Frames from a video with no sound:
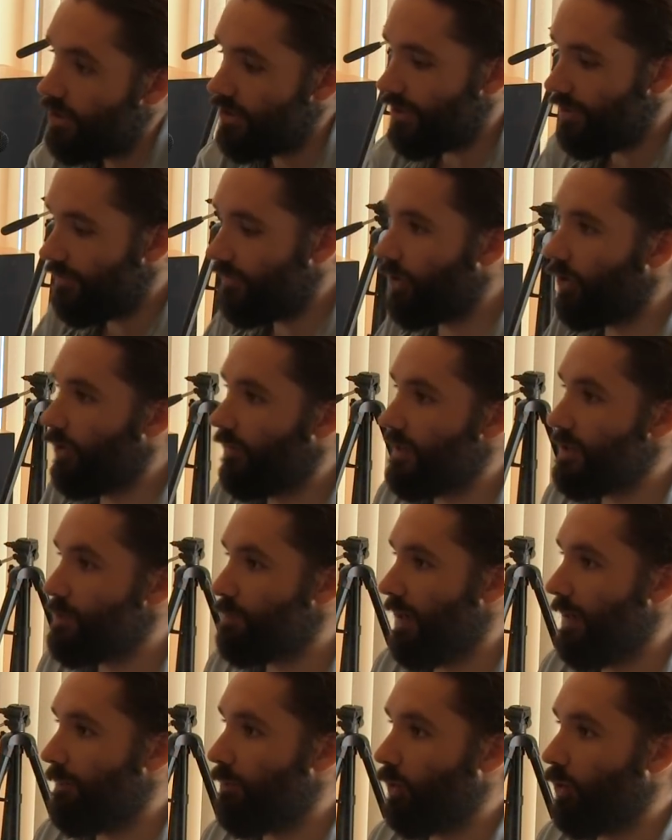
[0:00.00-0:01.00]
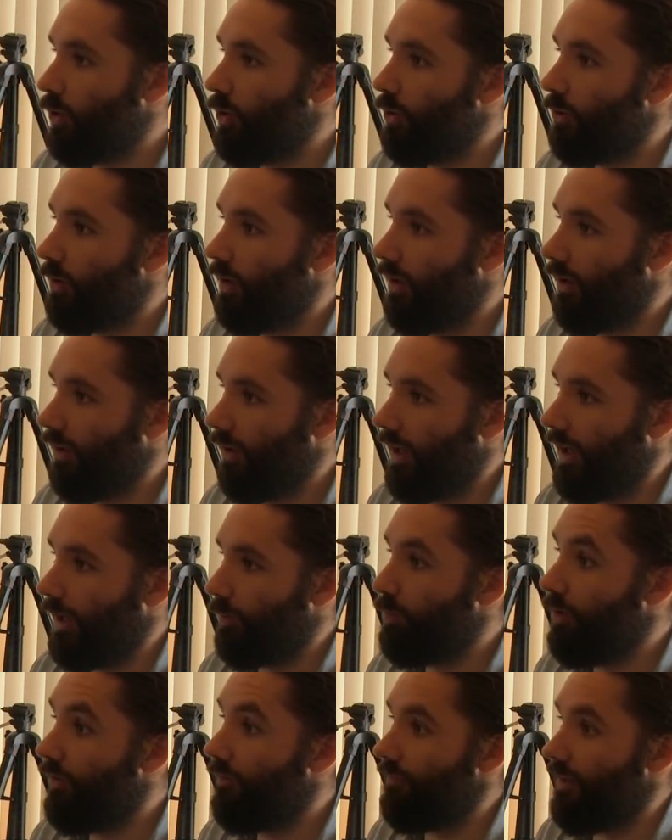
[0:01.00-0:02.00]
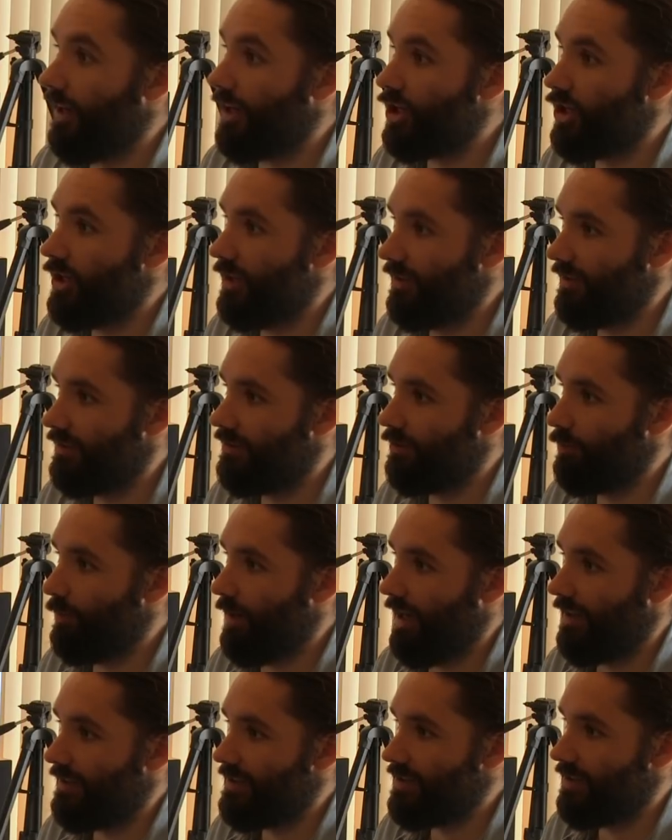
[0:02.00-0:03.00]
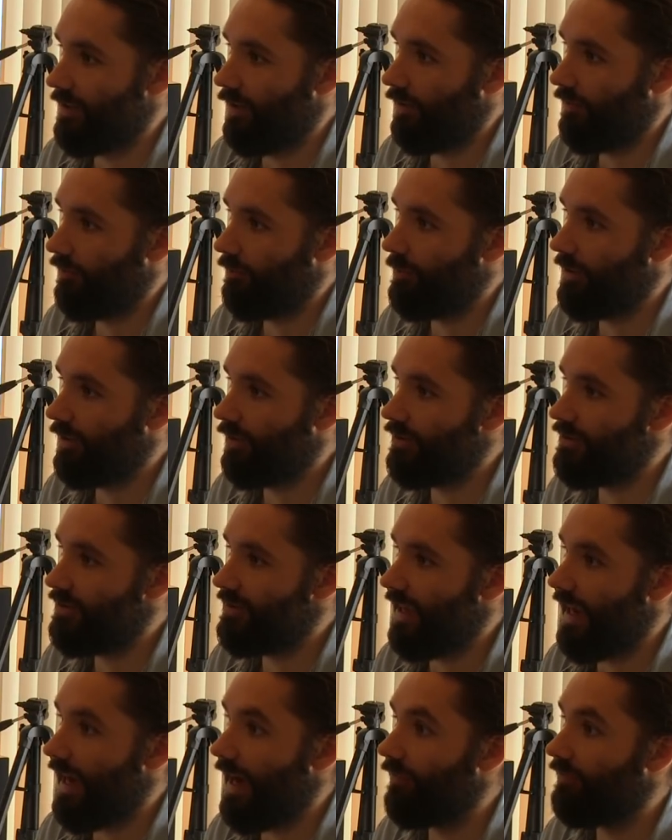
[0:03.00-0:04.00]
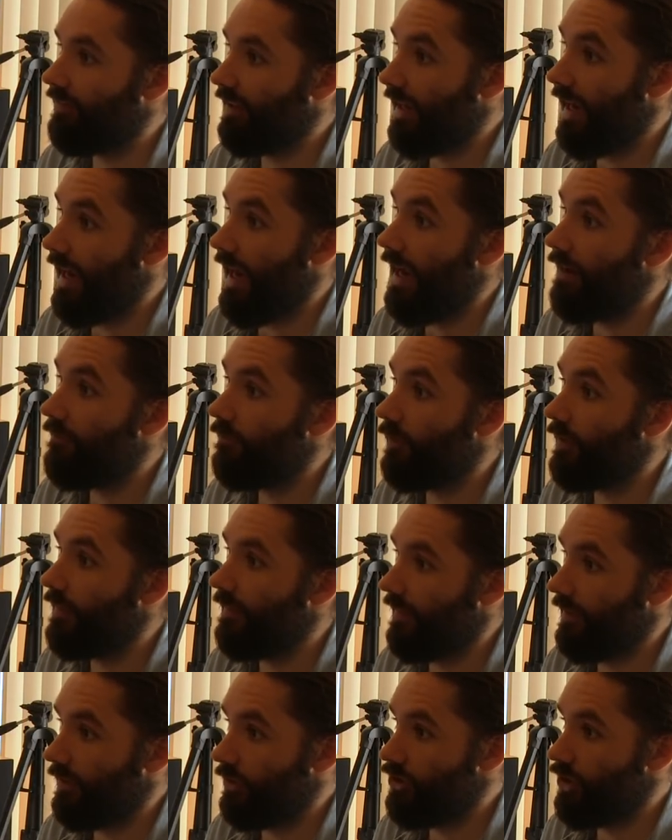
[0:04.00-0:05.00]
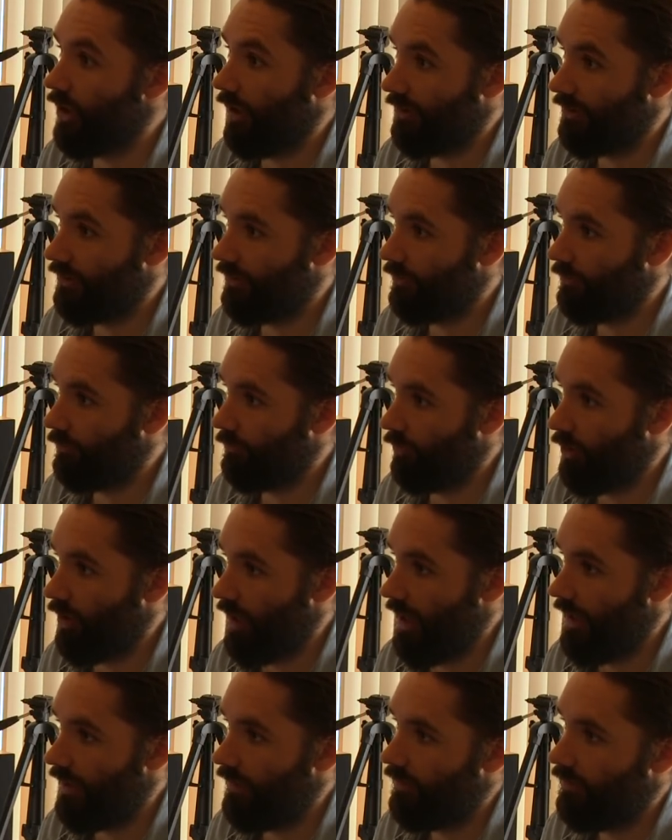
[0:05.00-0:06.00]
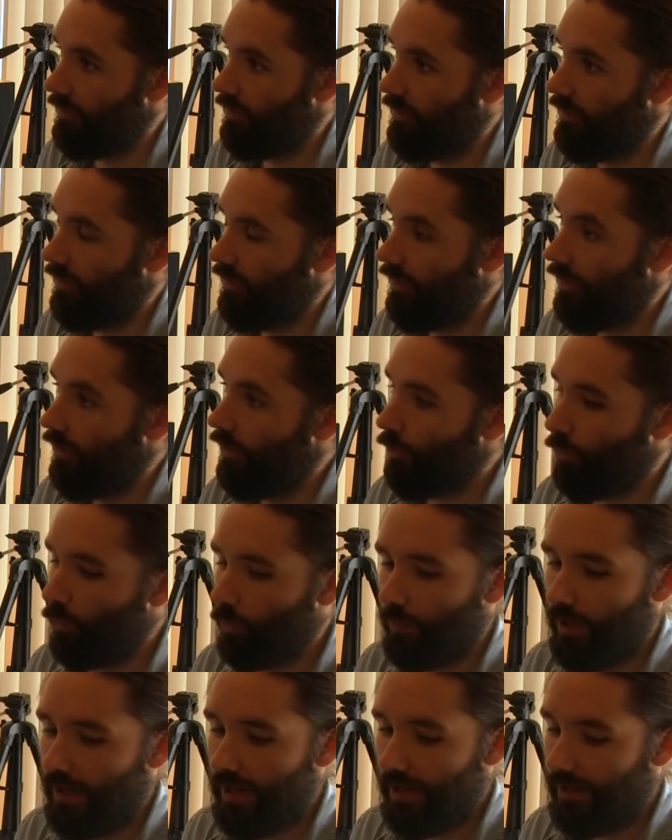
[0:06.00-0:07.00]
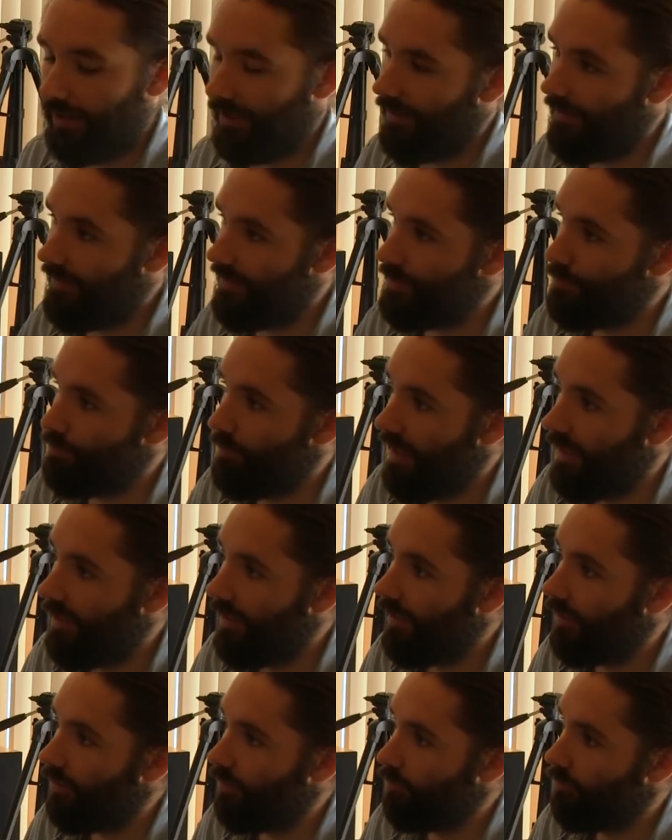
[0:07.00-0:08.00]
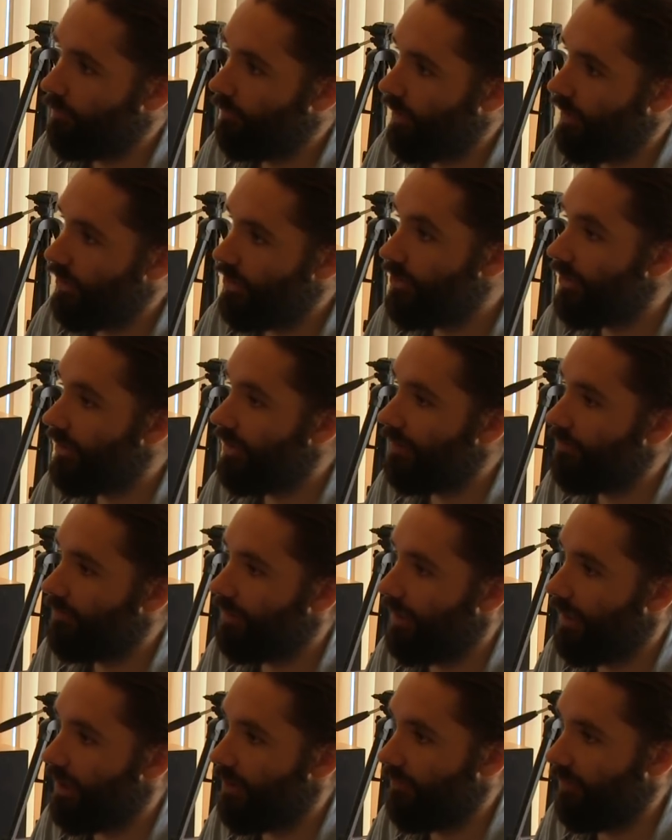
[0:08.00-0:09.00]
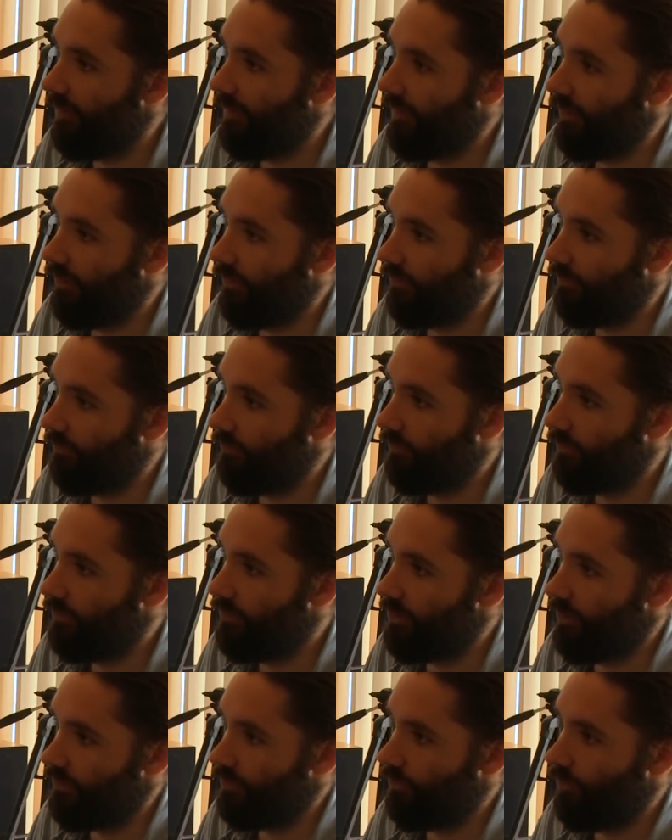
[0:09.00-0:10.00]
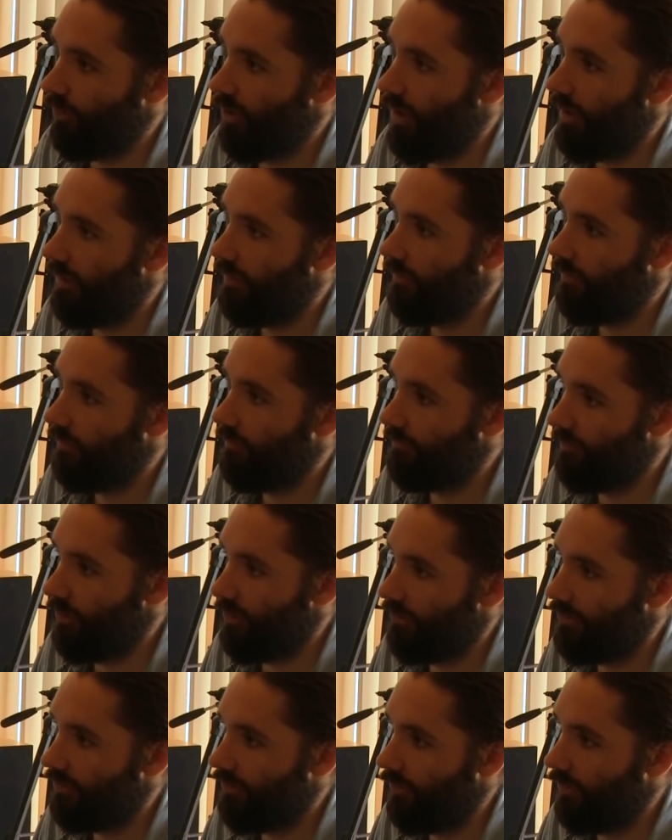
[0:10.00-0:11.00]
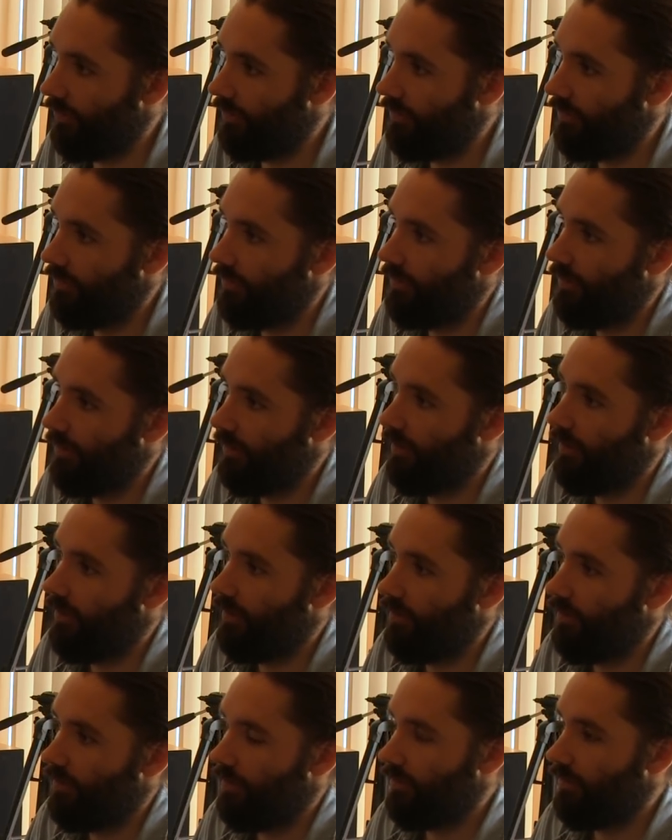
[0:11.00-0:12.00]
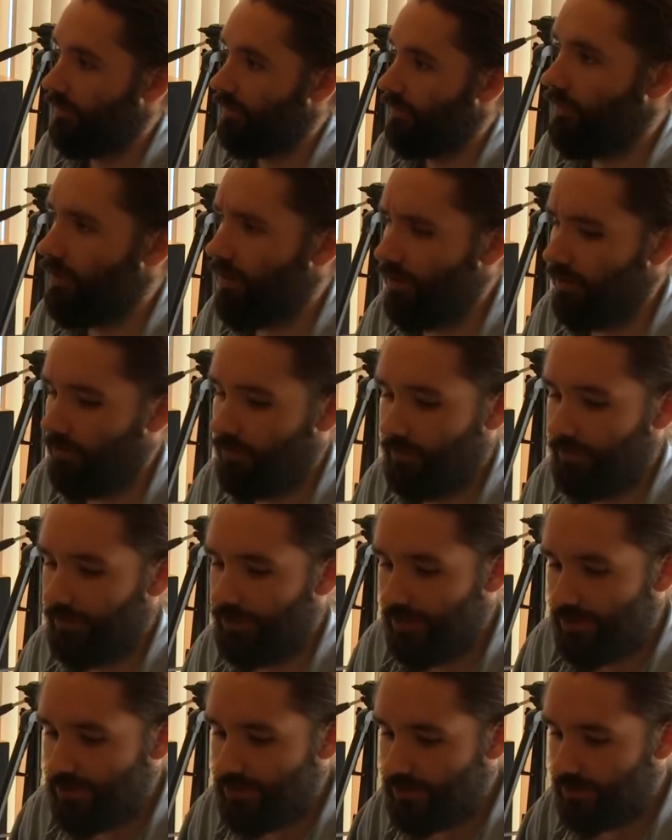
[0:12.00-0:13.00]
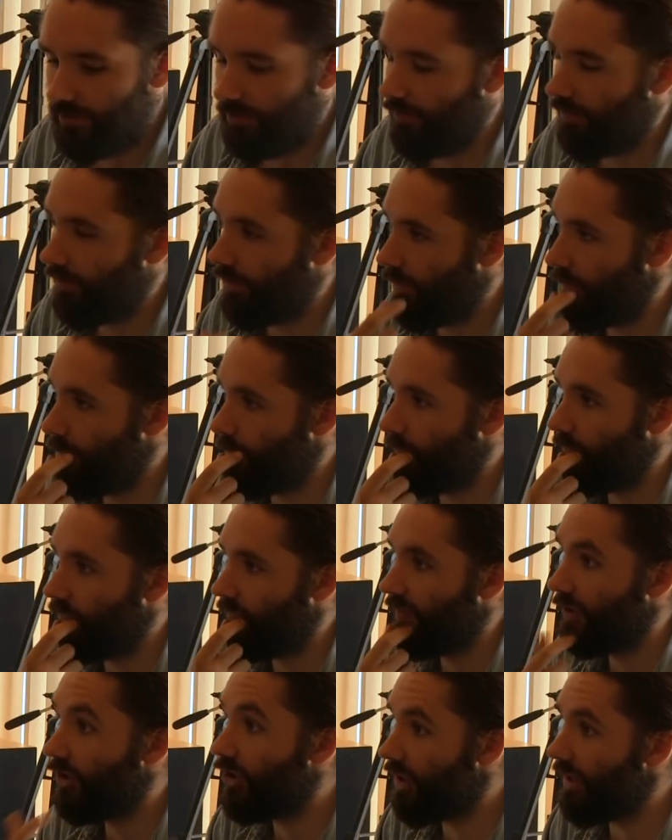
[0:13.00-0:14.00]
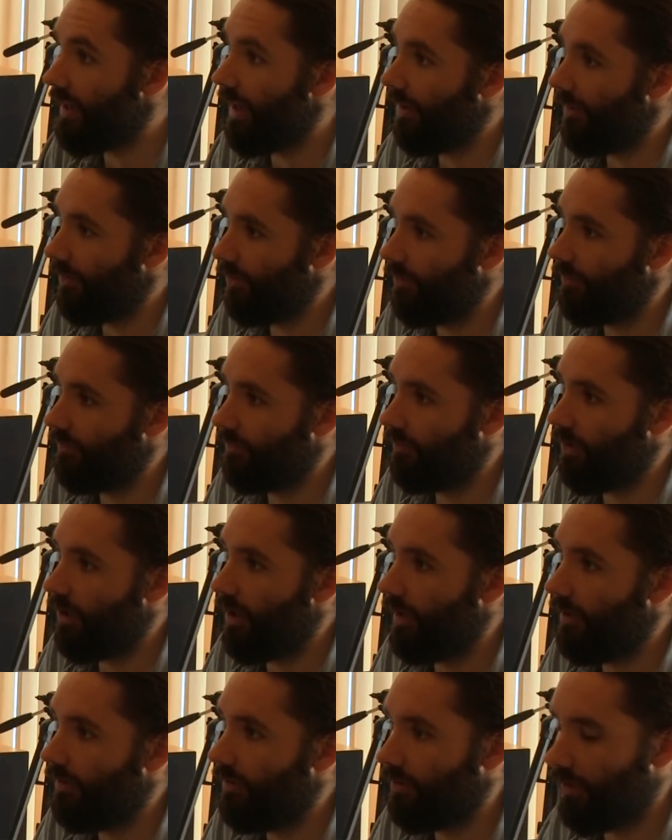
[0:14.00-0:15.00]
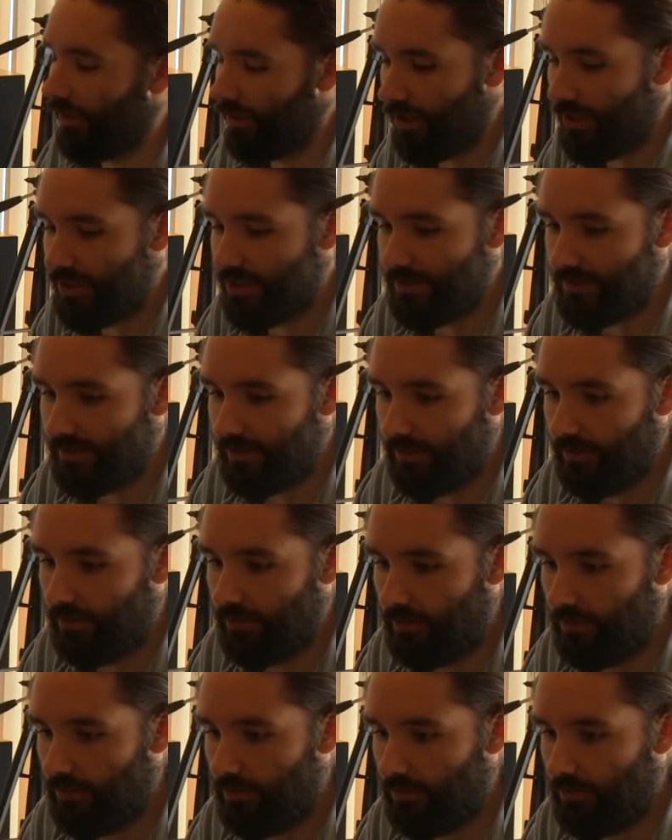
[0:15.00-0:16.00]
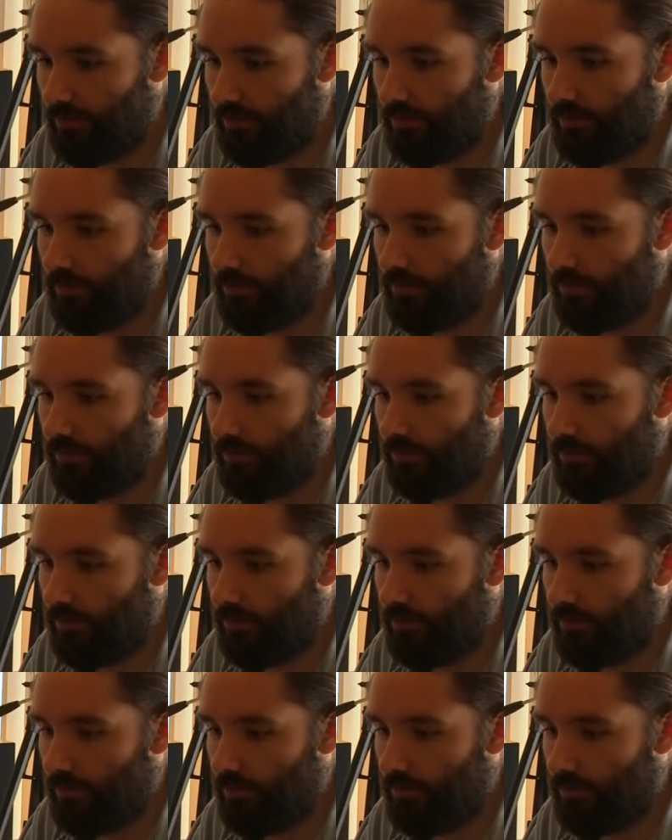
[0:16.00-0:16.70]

So you've got all these people who are like perfectionists yeah, about yeah, stuff yeah. because they have to get everything just right. Yep. Where in this medium, you don't have to get everything just right no. first time. No, not at all. No, you can. Just, you can edit on the fly. You can edit on the fly, like I just did. Yeah, exactly.